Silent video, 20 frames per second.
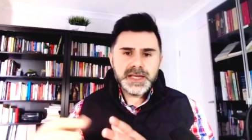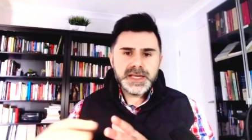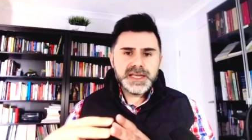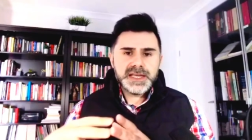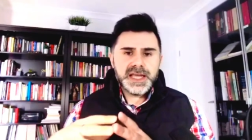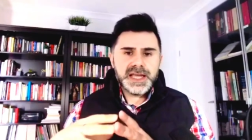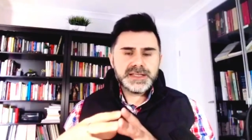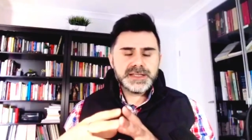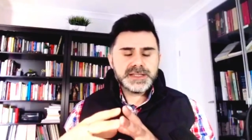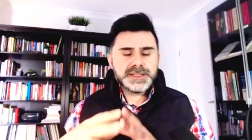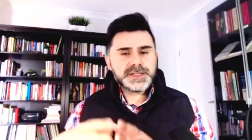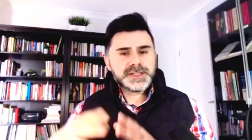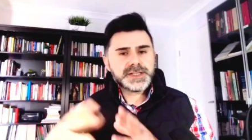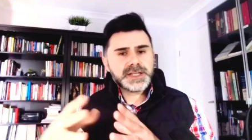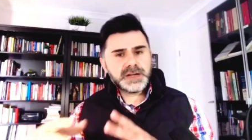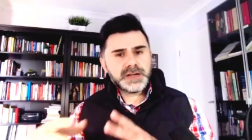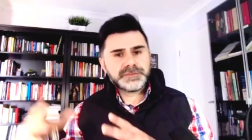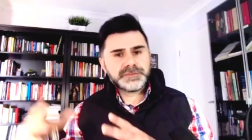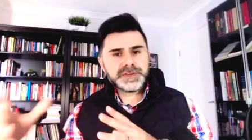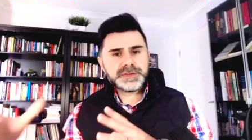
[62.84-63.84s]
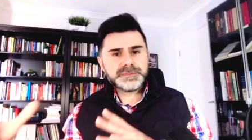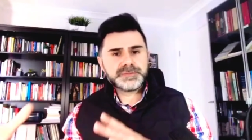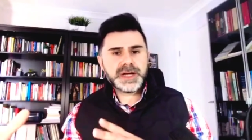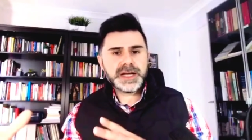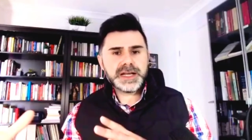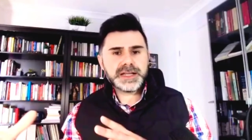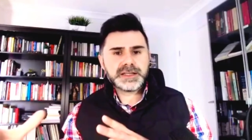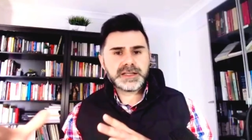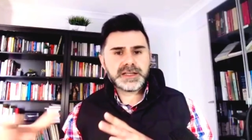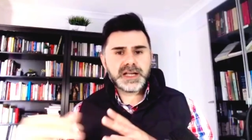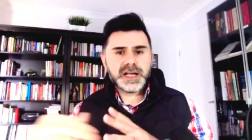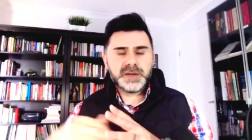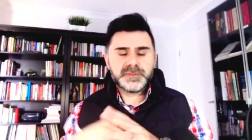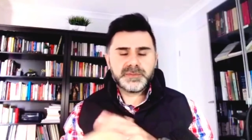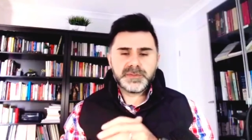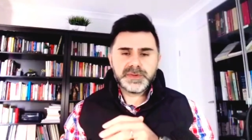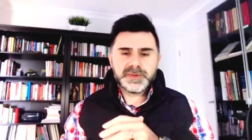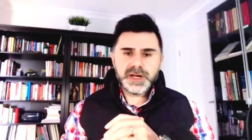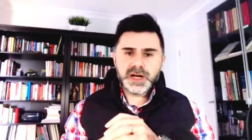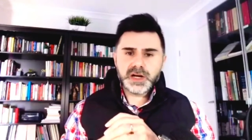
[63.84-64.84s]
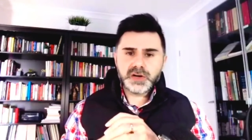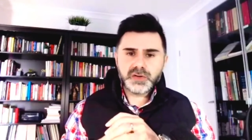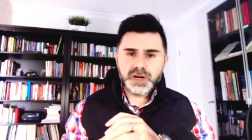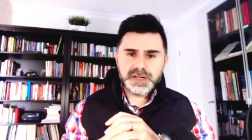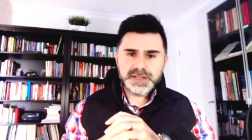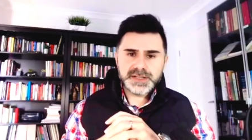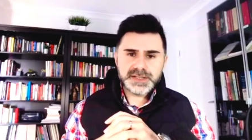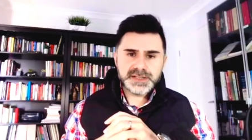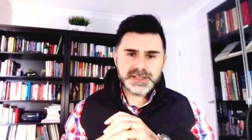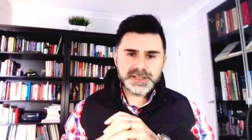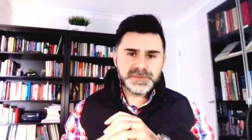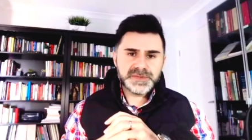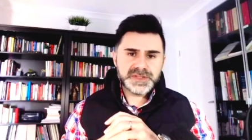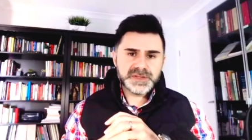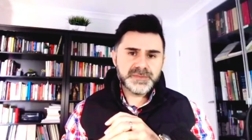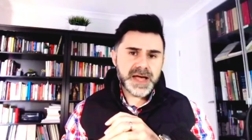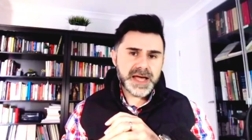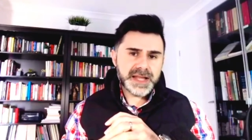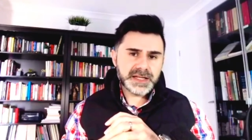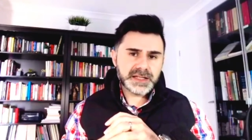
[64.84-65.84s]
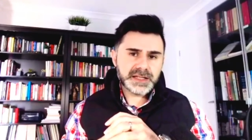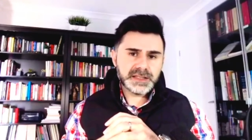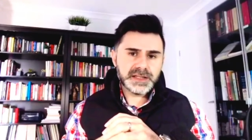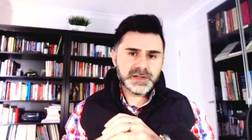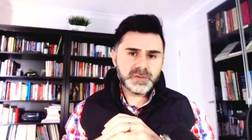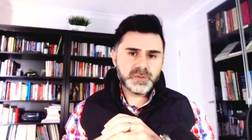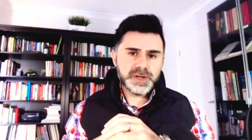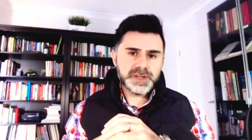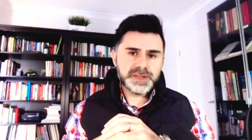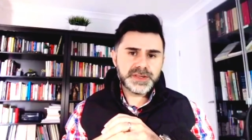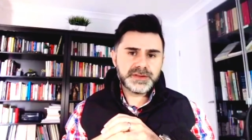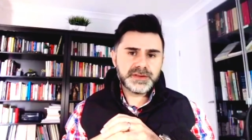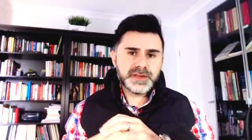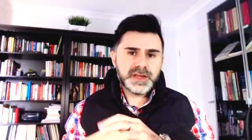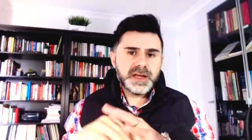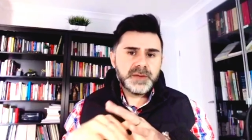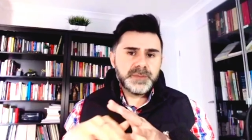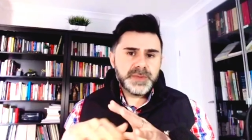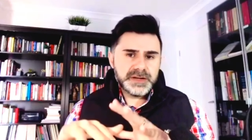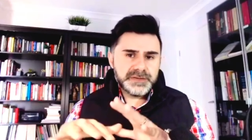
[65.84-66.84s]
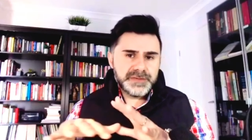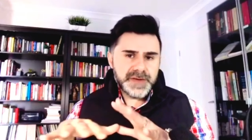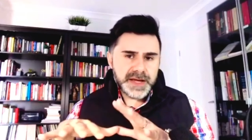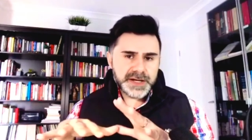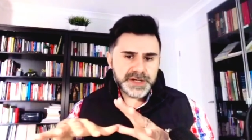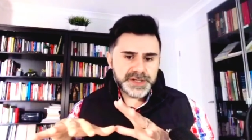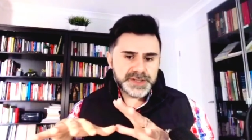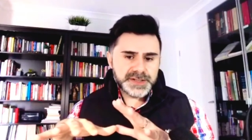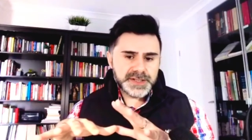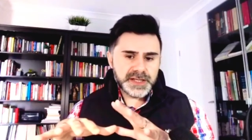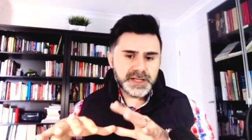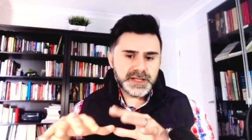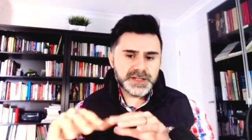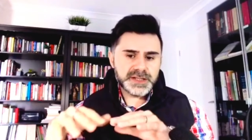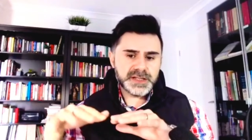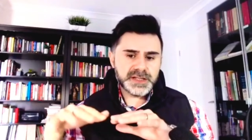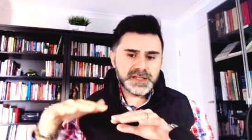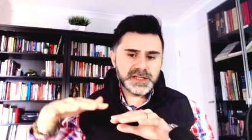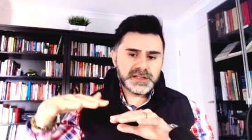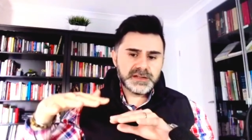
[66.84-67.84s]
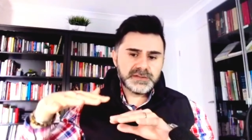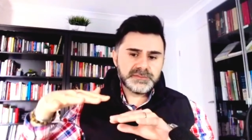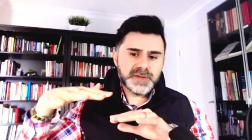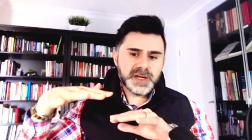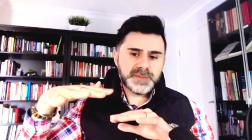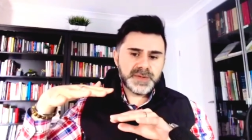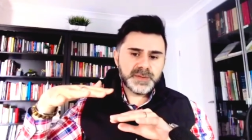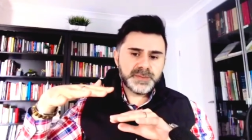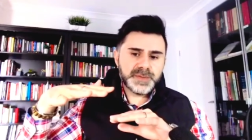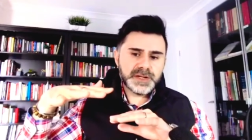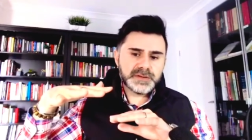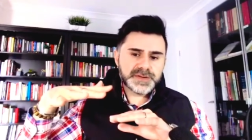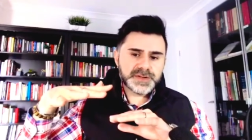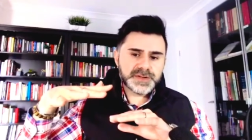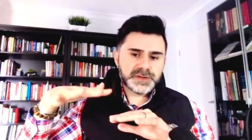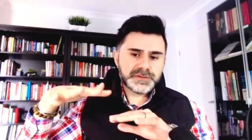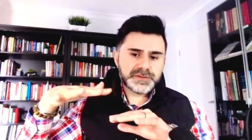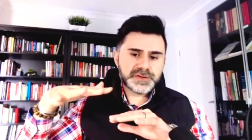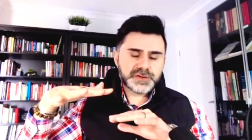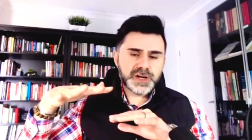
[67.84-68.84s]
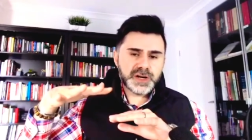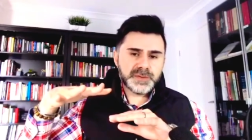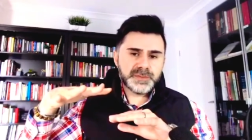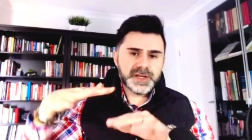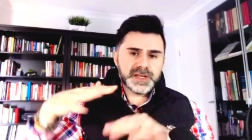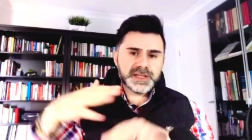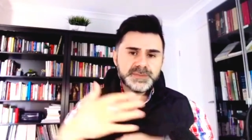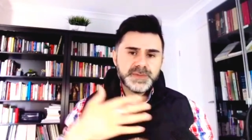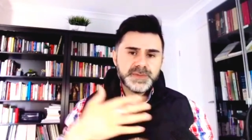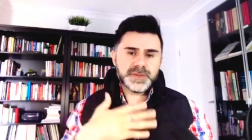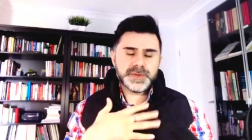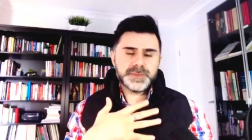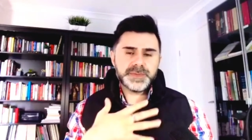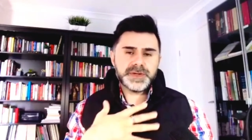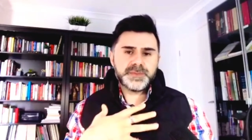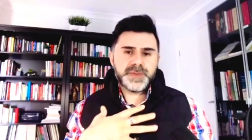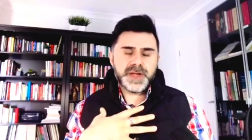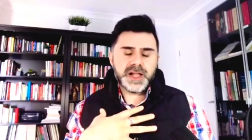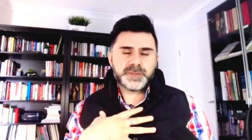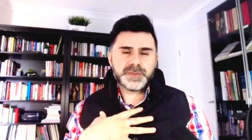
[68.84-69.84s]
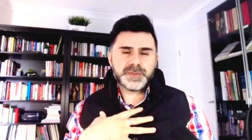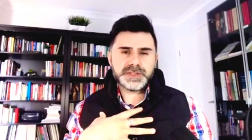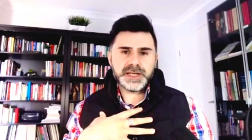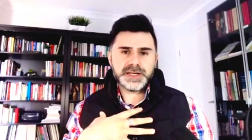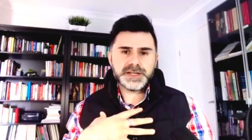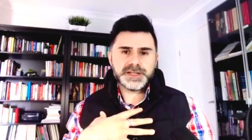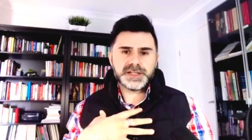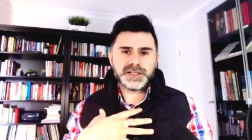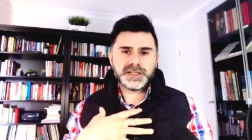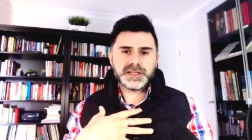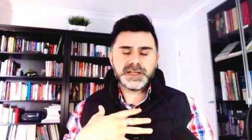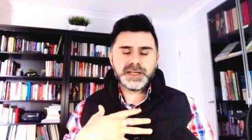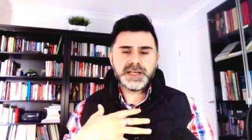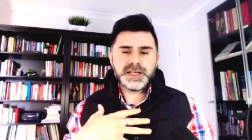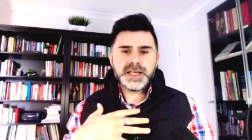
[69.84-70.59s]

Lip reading: And the discomfort might come across symptomatically with a bit of anxious energy, maybe a bit of sort of tremors, maybe a bit of palpitation.